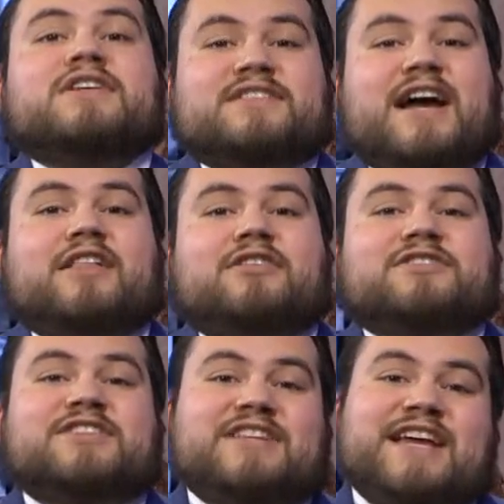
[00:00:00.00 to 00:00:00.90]
Tyler,
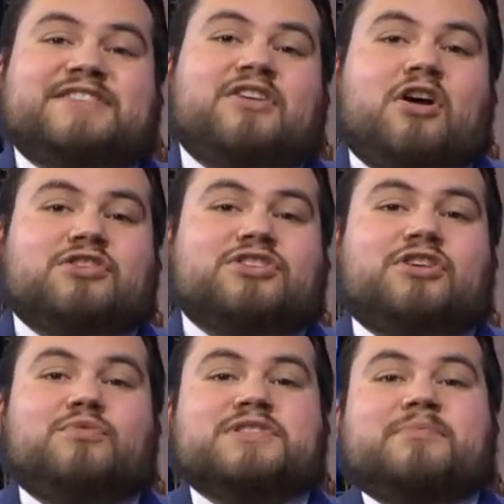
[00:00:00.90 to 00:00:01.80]
today's car
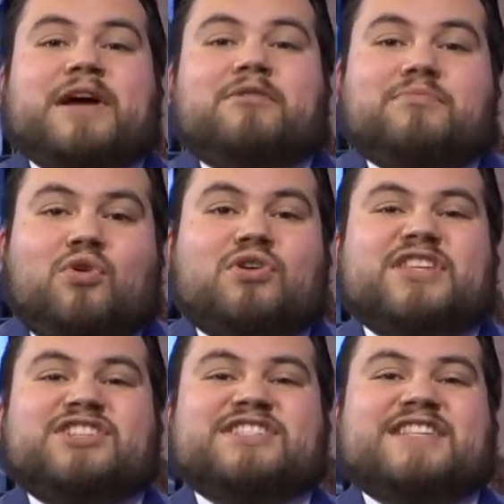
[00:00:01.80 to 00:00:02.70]
show was about more
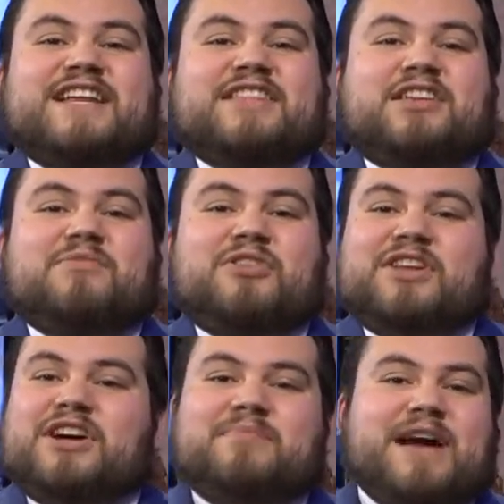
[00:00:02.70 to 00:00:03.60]
than just letting the community
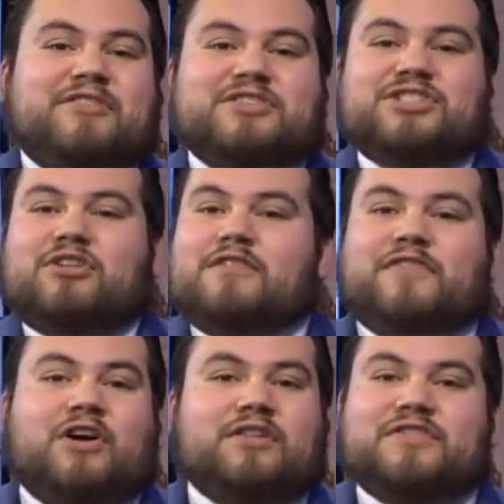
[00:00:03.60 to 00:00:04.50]
come out and show off
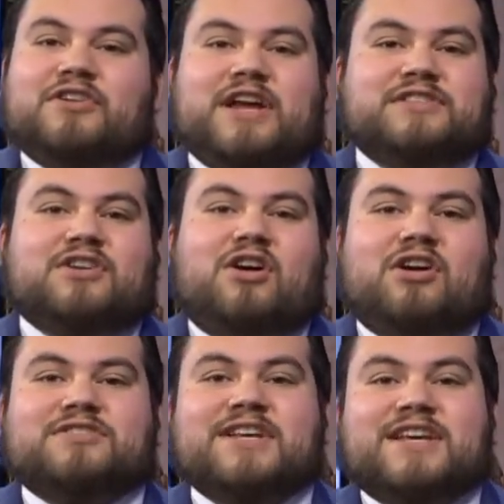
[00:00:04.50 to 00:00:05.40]
all of their nice
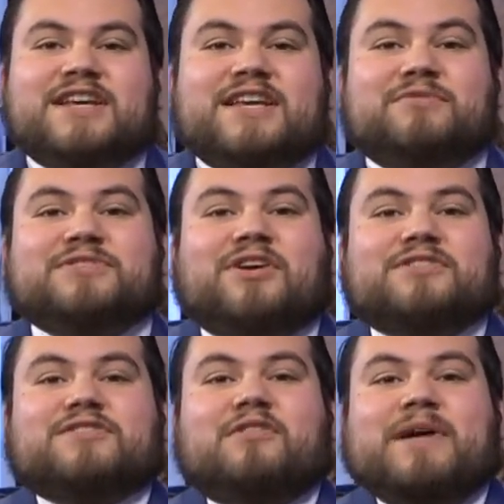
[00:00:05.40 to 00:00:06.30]
cars. It was
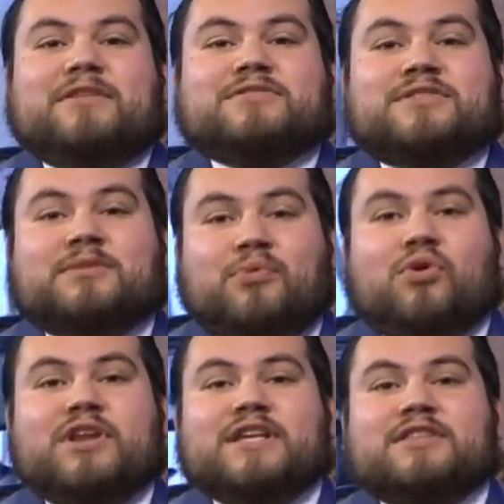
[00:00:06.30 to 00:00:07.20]
also about
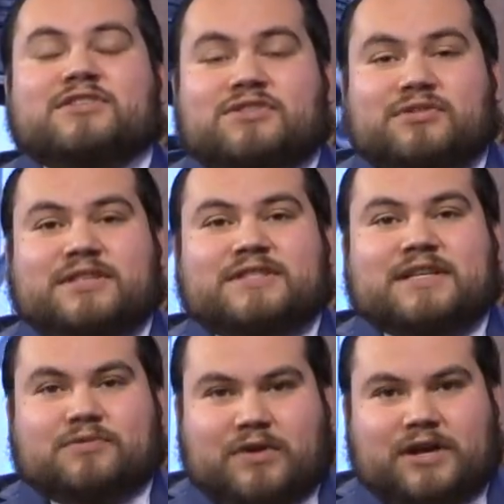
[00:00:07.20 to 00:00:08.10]
supporting the students
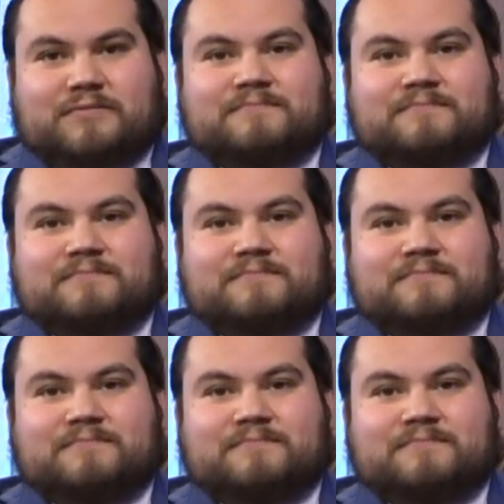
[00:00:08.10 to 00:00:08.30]
as well.